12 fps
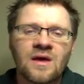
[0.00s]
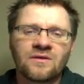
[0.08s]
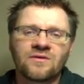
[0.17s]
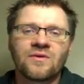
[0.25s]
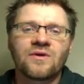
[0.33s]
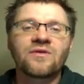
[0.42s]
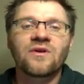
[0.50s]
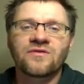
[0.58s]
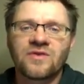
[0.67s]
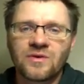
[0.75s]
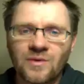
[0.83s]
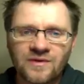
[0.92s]
So there's our
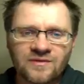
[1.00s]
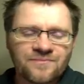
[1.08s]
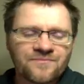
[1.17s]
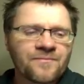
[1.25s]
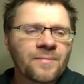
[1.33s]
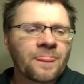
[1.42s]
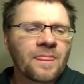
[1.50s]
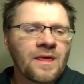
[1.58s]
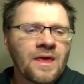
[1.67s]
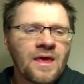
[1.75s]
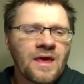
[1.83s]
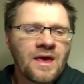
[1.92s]
sequence.
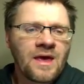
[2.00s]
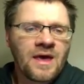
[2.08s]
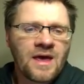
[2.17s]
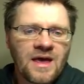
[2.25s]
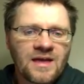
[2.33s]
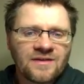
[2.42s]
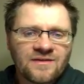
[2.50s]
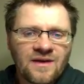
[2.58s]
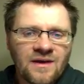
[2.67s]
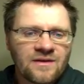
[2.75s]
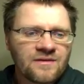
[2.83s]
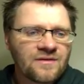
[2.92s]
It
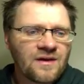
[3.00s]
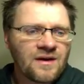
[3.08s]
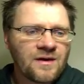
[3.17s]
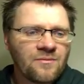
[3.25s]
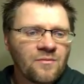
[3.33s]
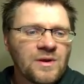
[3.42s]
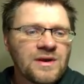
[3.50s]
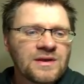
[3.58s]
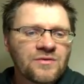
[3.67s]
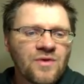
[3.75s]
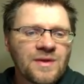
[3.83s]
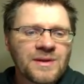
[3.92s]
says we need
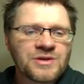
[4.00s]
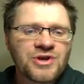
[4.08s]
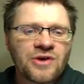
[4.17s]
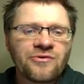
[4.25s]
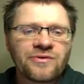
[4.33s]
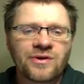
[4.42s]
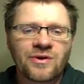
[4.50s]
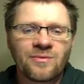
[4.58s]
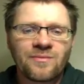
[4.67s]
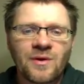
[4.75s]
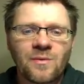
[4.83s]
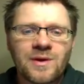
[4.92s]
to write the general
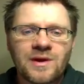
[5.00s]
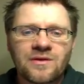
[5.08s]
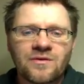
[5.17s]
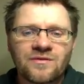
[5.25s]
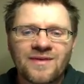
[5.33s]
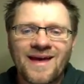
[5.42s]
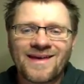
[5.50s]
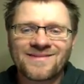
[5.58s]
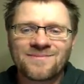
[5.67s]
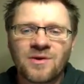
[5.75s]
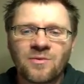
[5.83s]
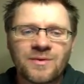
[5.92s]
term that we could use to
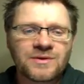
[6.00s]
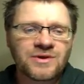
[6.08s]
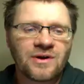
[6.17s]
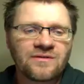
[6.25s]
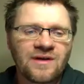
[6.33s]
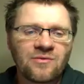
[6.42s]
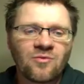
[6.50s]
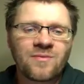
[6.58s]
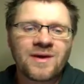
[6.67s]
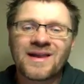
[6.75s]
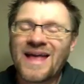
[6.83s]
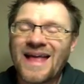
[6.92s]
estimate what the child's height will
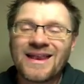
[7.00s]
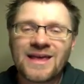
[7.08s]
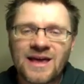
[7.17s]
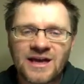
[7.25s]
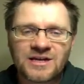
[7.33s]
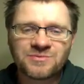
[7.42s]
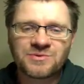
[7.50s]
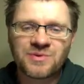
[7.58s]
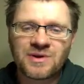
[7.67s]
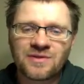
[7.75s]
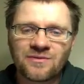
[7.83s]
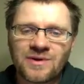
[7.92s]
be at any age
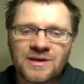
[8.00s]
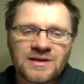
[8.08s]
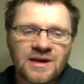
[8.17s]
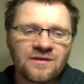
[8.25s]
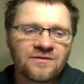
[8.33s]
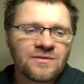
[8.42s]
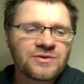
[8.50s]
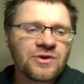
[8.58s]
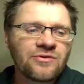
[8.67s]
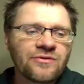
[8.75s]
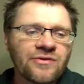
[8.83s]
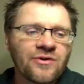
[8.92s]
between 3 and 10. So the
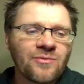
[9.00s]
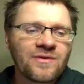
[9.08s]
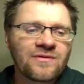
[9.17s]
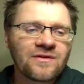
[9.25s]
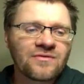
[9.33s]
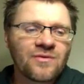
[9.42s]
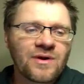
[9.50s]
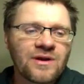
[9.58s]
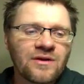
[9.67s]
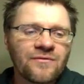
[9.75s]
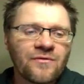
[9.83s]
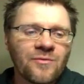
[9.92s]
general term is just writing
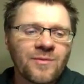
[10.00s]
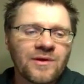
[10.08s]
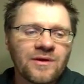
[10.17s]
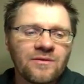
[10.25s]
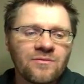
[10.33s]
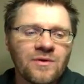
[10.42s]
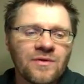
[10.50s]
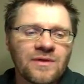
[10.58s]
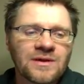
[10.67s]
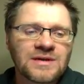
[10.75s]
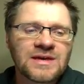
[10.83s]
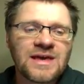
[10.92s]
in a formula
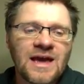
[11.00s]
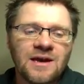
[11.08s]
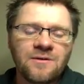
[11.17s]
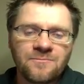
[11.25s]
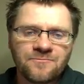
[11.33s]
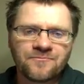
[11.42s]
with Tn.